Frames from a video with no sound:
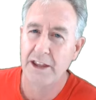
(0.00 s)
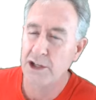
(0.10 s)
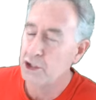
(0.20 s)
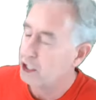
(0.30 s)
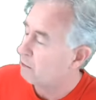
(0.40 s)

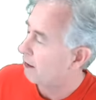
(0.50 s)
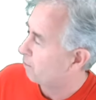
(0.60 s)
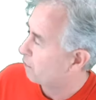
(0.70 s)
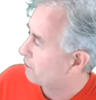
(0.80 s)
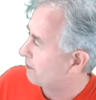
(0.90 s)
The g
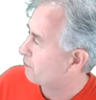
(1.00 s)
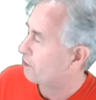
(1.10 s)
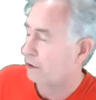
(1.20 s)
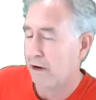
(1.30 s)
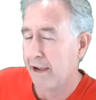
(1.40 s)

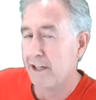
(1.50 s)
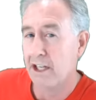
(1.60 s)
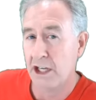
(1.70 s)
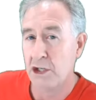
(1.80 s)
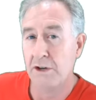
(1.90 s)
represents the
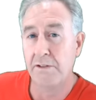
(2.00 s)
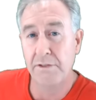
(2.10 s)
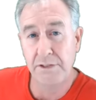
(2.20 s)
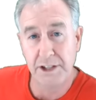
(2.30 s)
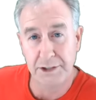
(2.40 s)
gravitational
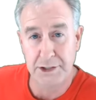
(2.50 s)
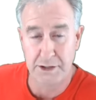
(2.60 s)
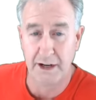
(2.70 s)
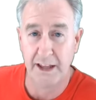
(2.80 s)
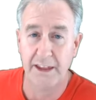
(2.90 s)
field
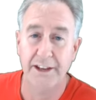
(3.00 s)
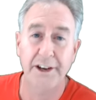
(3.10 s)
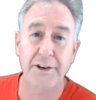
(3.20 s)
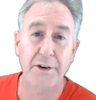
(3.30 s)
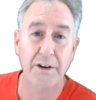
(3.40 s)
strength,
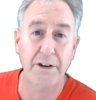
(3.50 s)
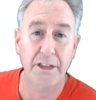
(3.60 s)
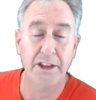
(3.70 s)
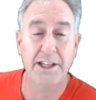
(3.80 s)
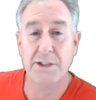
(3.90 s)
and on
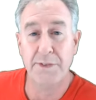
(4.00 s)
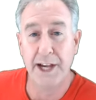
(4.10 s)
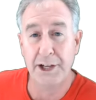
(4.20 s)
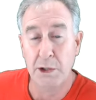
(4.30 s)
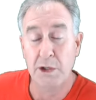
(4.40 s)
Earth its
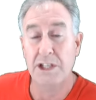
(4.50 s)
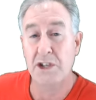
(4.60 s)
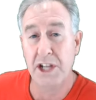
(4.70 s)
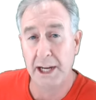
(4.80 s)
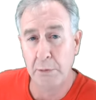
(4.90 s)
value
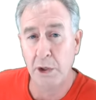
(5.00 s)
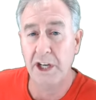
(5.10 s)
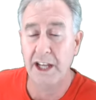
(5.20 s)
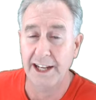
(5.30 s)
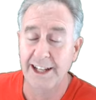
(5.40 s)
is
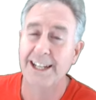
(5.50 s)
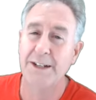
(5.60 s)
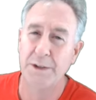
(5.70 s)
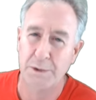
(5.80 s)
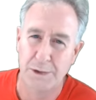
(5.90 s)
9.8
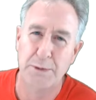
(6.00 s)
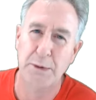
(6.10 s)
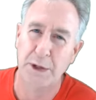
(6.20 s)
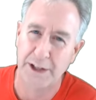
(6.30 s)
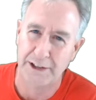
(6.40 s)

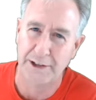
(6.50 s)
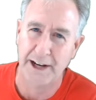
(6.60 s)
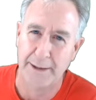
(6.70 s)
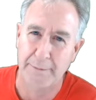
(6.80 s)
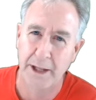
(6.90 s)
newtons per
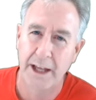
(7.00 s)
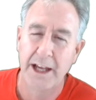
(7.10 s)
kilogram.